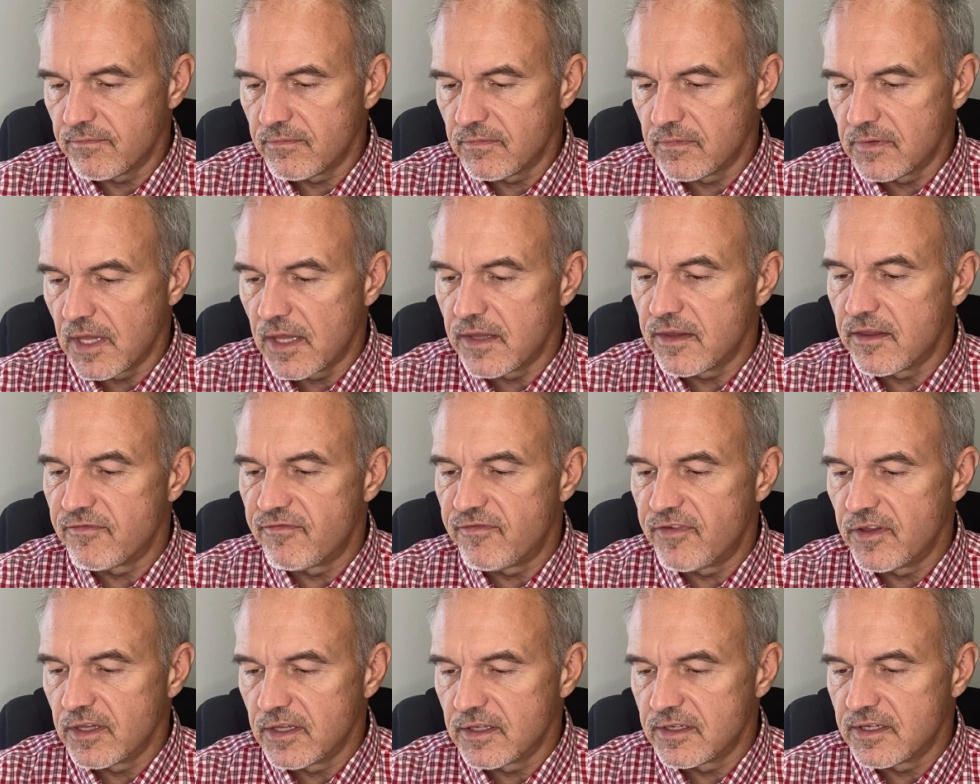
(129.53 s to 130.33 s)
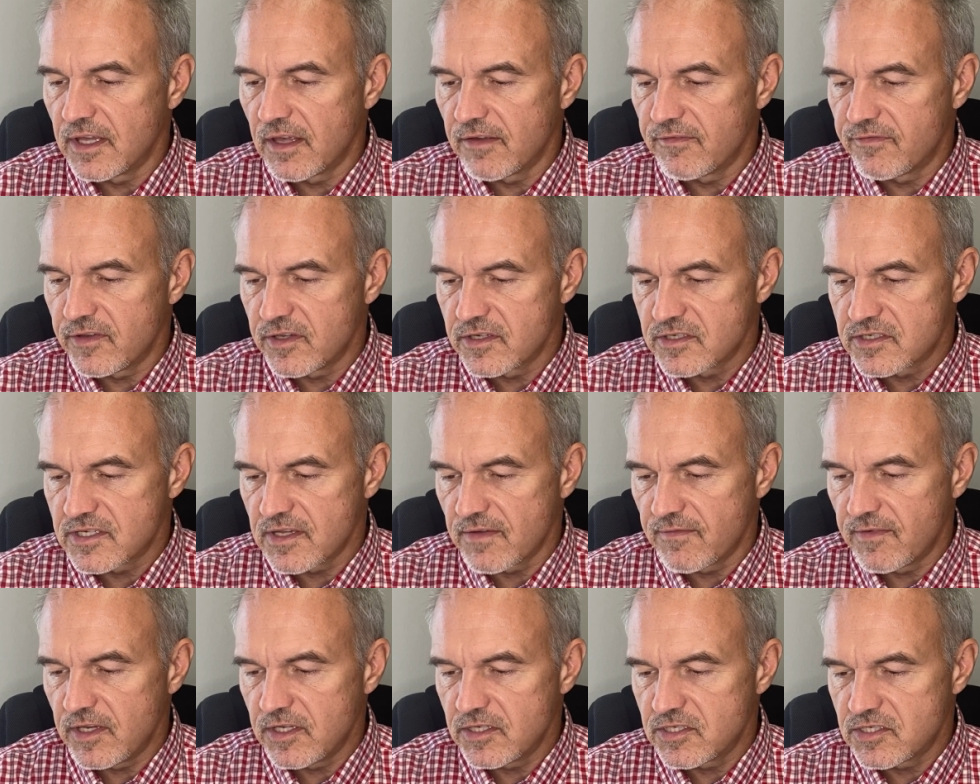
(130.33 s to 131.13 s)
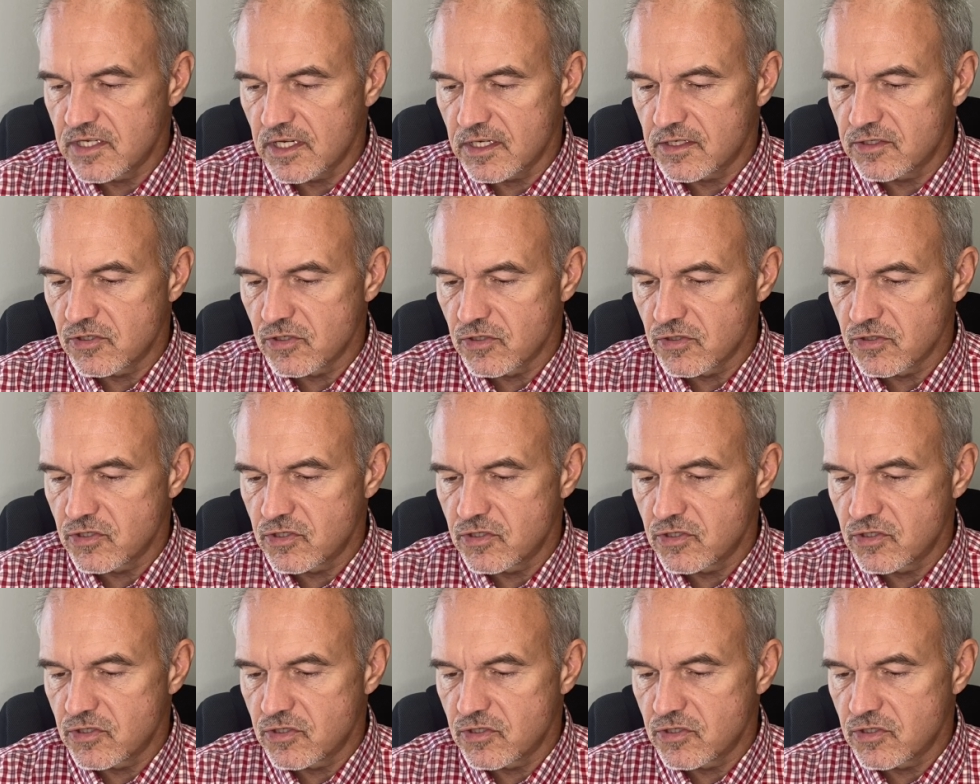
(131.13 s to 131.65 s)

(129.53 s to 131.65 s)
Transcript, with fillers: led the Philadelphia 76ers